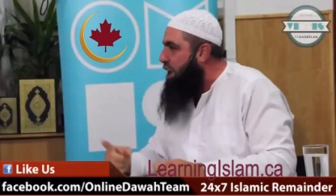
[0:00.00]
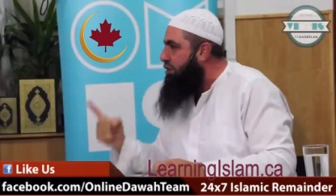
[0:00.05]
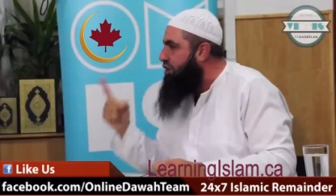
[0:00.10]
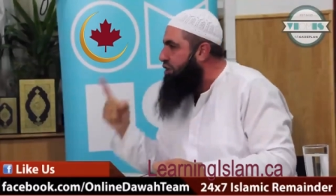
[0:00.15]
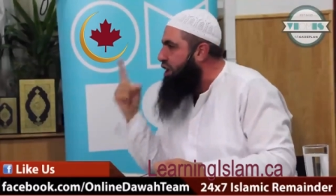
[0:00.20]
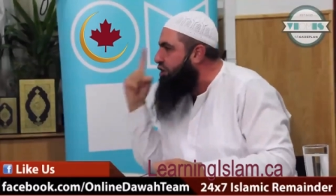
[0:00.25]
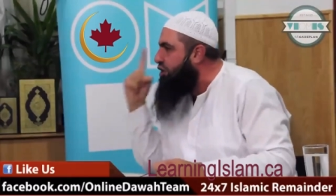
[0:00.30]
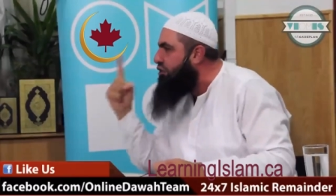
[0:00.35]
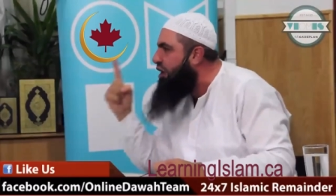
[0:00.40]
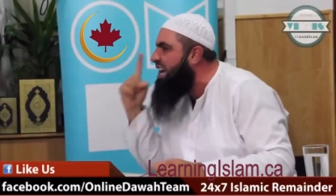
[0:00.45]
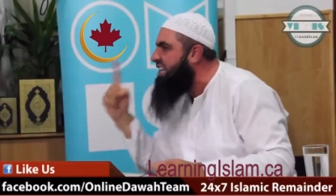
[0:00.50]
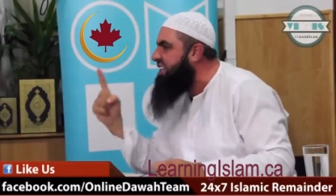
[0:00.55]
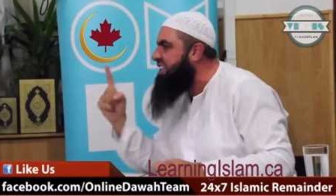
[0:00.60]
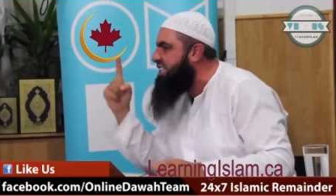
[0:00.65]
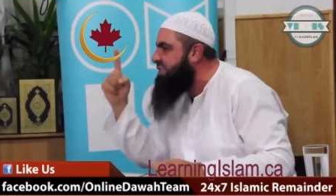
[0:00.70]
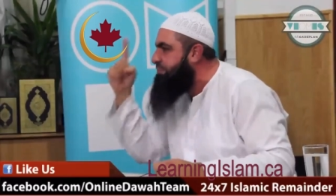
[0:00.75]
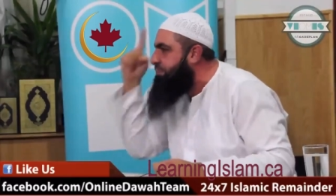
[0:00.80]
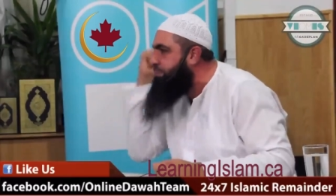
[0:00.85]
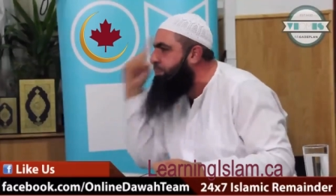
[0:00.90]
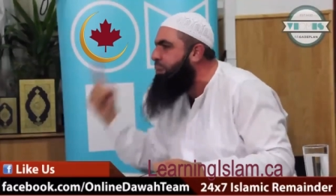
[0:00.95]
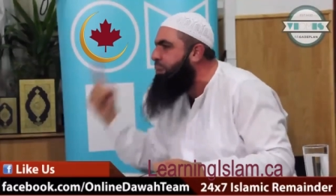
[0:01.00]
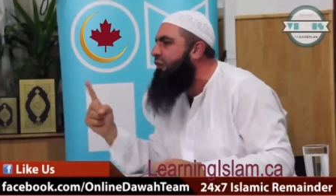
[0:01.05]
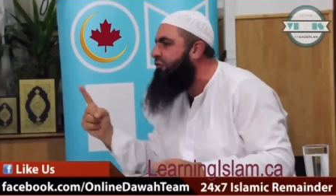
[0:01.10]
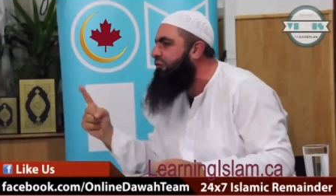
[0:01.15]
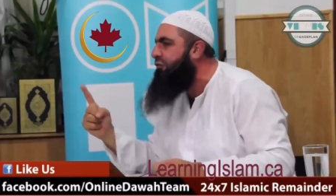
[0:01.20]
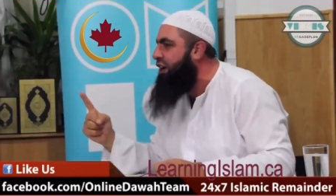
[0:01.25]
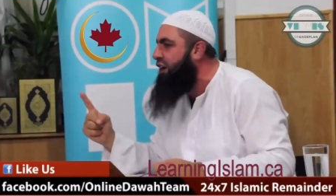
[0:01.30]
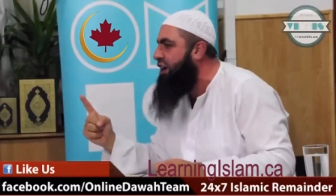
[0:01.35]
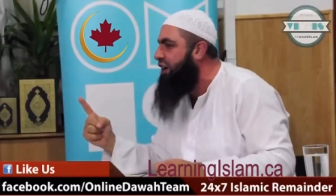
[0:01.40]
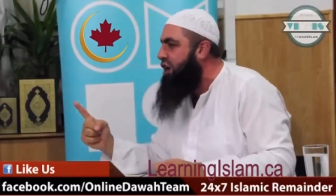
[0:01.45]
The greatest
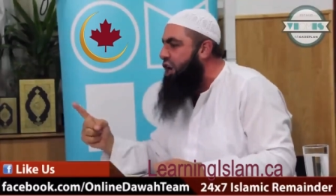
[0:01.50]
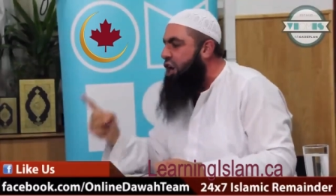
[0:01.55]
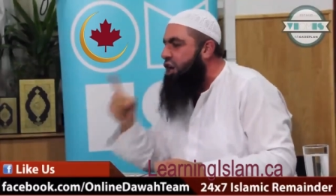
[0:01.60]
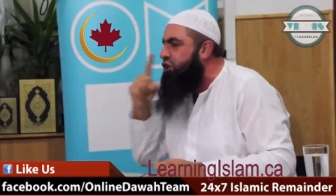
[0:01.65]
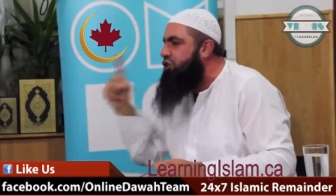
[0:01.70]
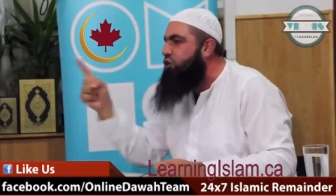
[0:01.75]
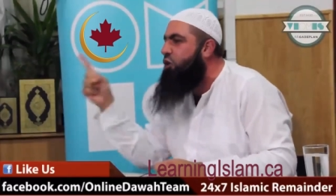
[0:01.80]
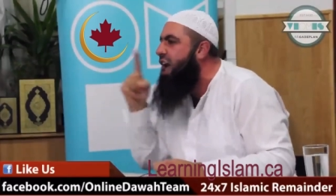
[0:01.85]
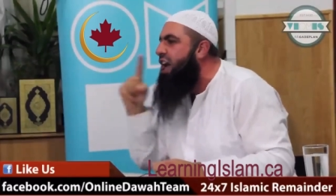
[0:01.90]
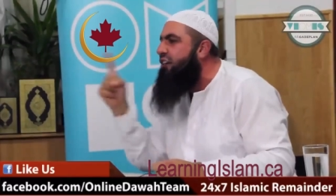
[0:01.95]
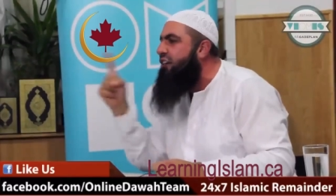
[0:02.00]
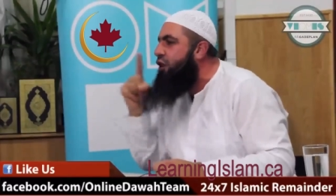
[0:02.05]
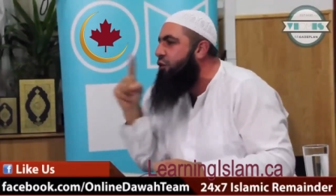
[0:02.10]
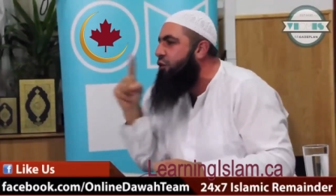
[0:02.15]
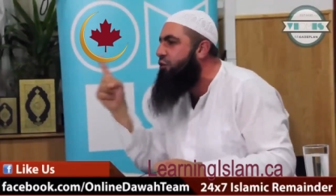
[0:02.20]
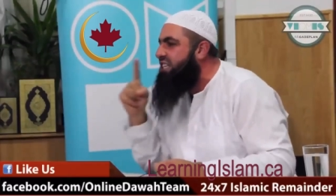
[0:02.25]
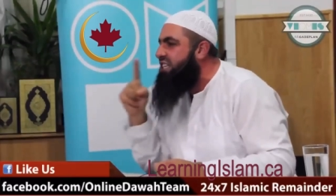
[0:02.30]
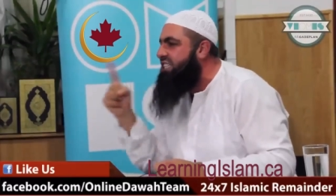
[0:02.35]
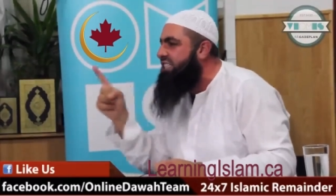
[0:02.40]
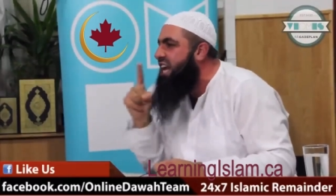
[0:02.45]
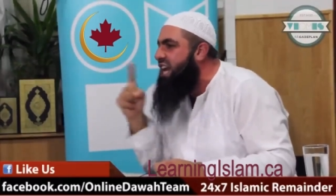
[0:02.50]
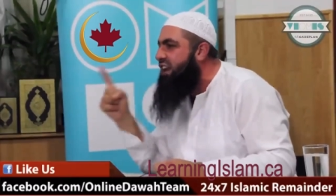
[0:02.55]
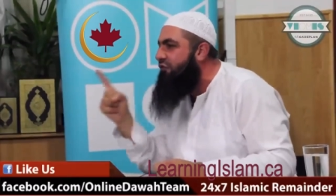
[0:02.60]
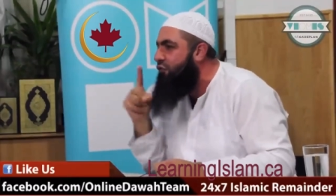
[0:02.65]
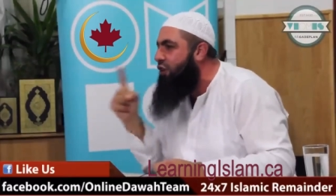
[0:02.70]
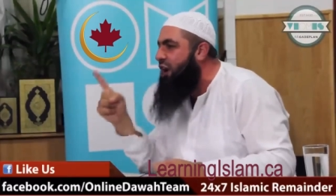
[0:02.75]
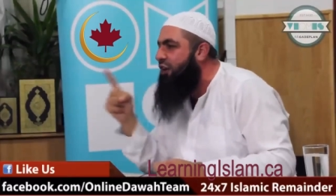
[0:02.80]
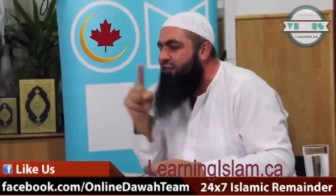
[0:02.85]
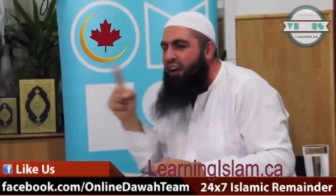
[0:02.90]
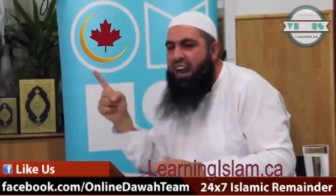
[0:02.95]
prophet to ever receive
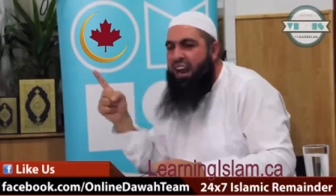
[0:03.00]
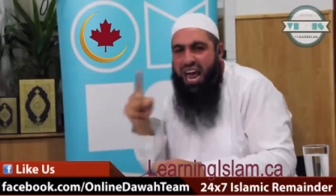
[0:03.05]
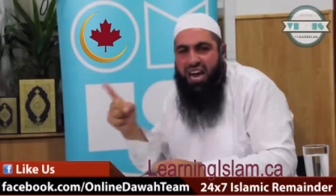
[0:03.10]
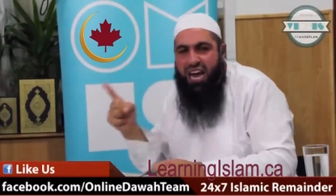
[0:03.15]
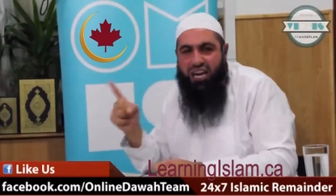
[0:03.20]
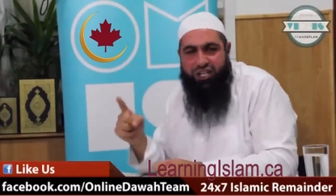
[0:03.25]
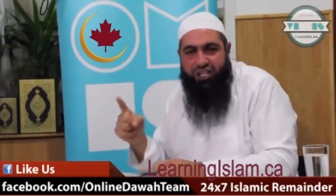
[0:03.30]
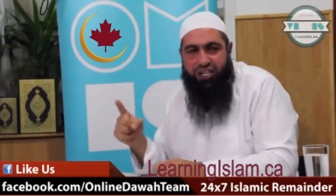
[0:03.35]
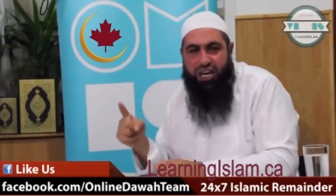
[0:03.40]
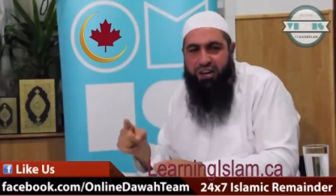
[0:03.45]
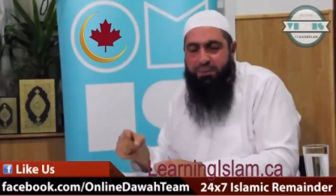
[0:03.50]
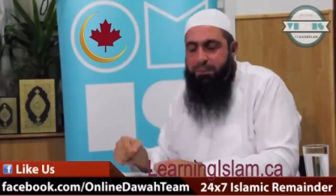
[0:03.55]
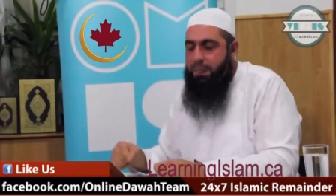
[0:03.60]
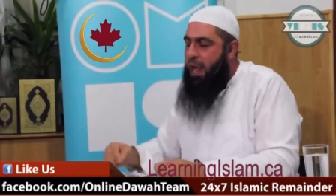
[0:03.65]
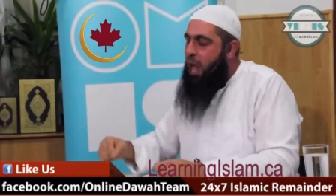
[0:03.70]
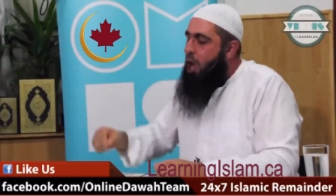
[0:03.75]
revelation